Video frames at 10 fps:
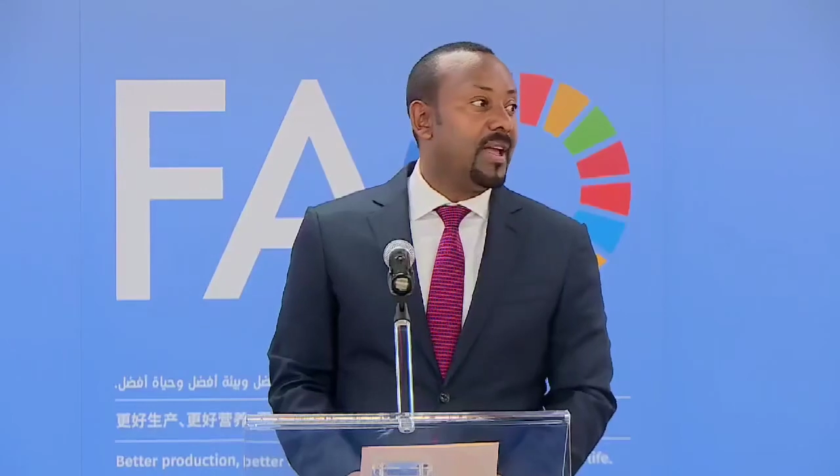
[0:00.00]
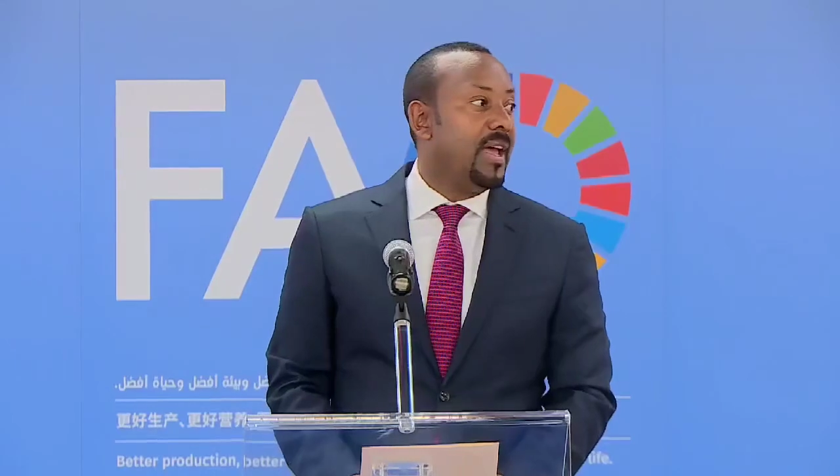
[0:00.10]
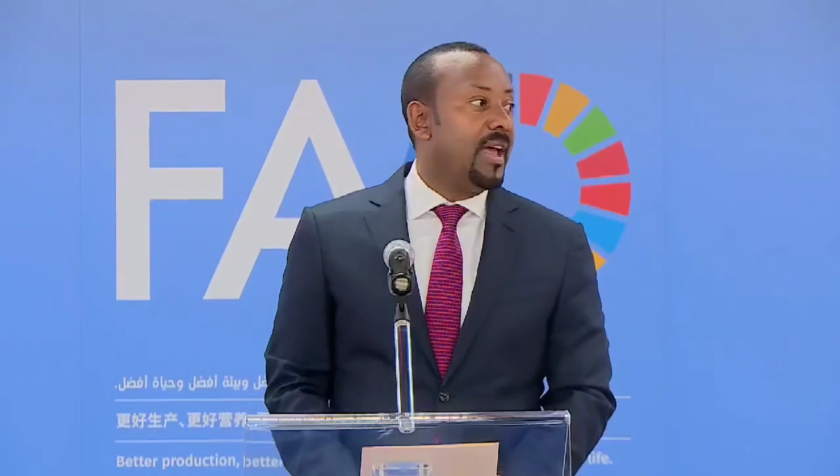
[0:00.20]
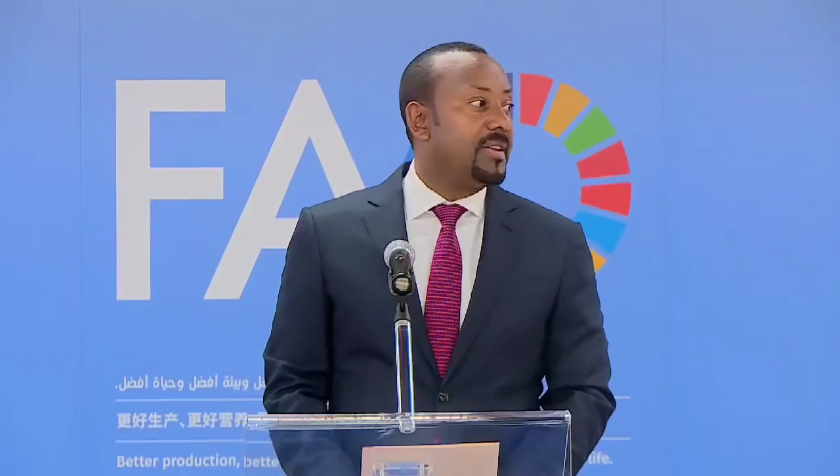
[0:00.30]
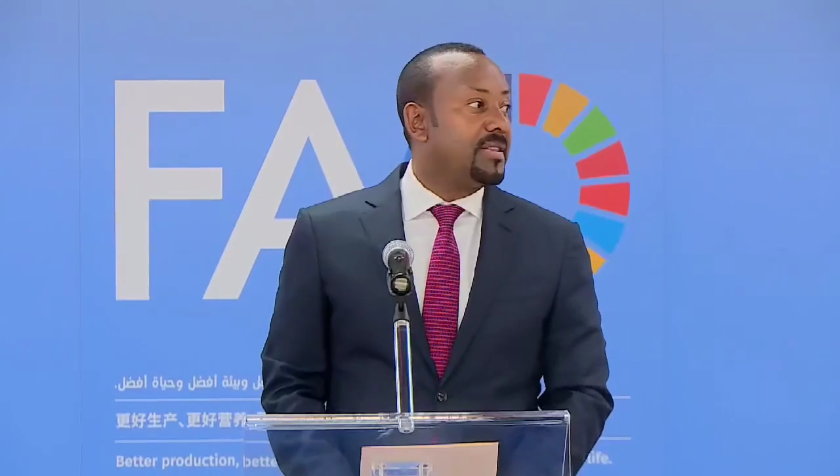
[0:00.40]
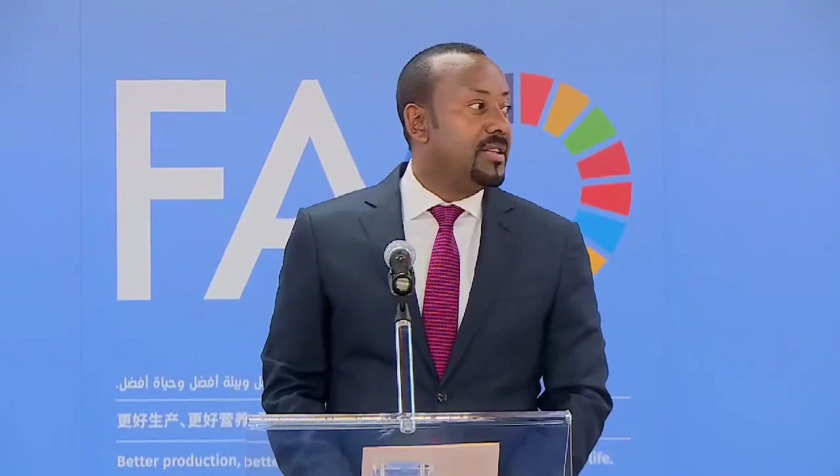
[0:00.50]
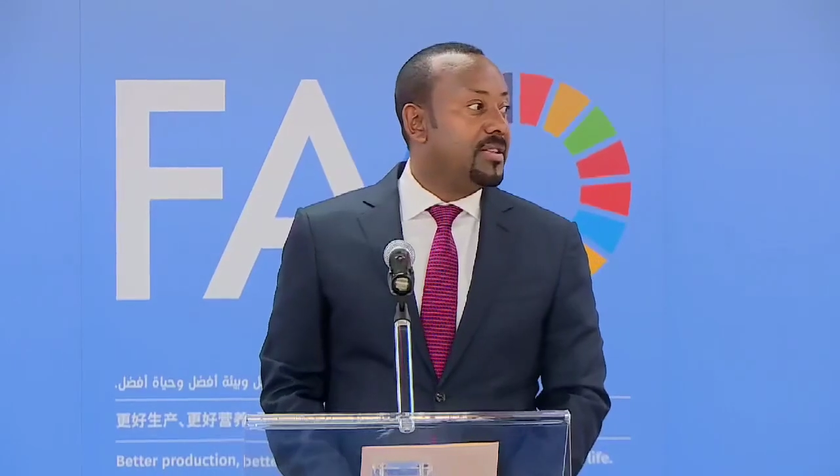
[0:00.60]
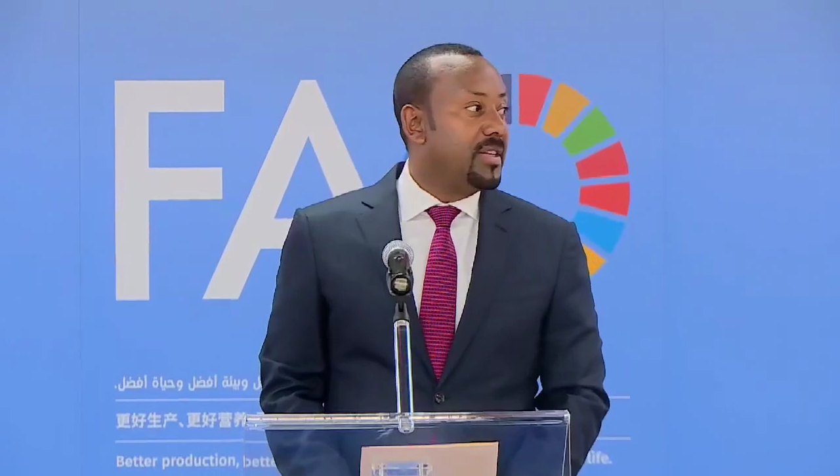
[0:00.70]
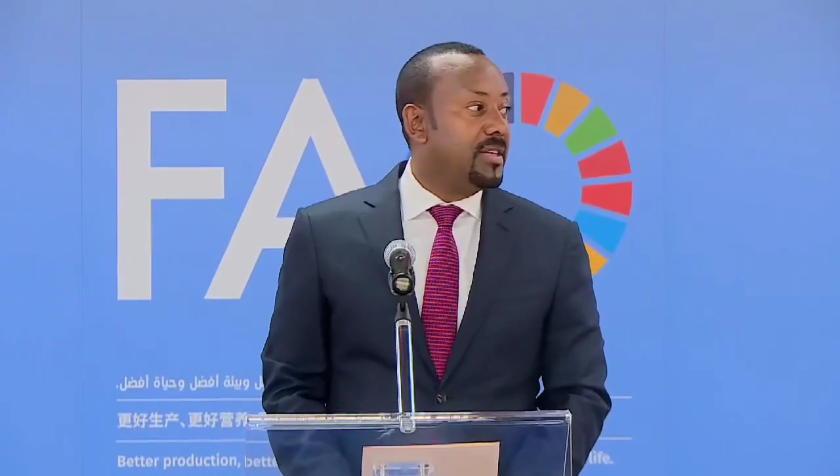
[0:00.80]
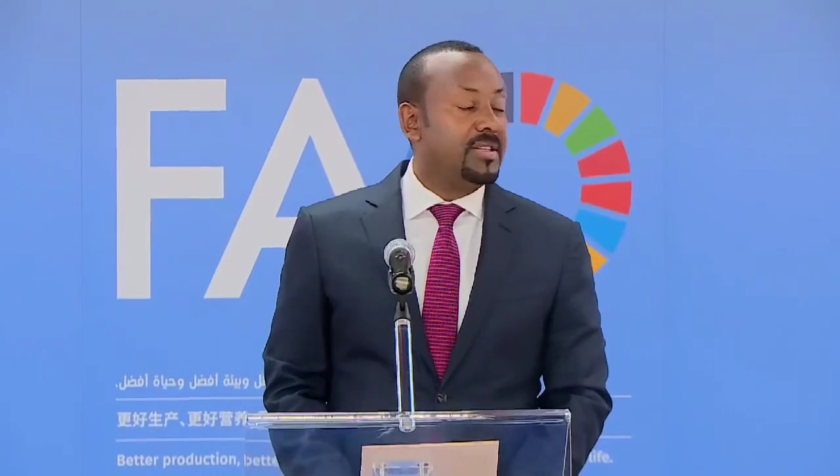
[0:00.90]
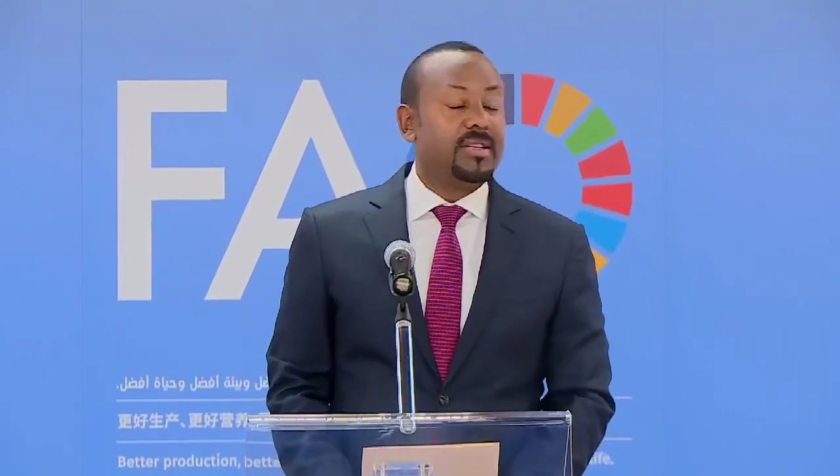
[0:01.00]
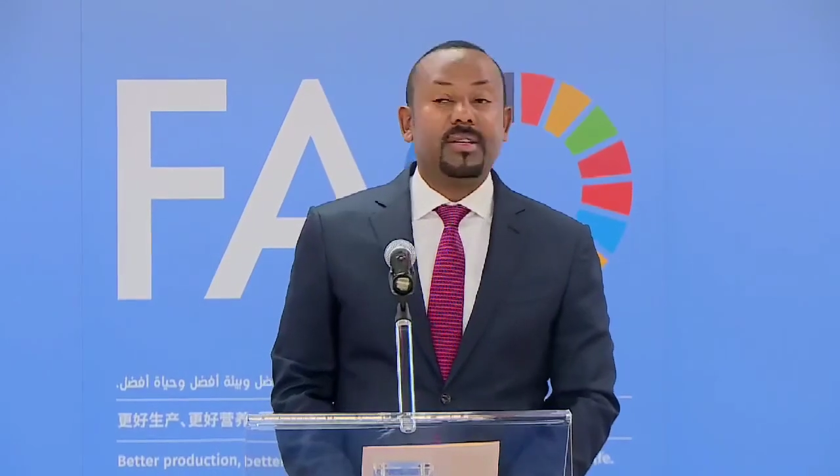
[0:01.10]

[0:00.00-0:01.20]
Excellencies,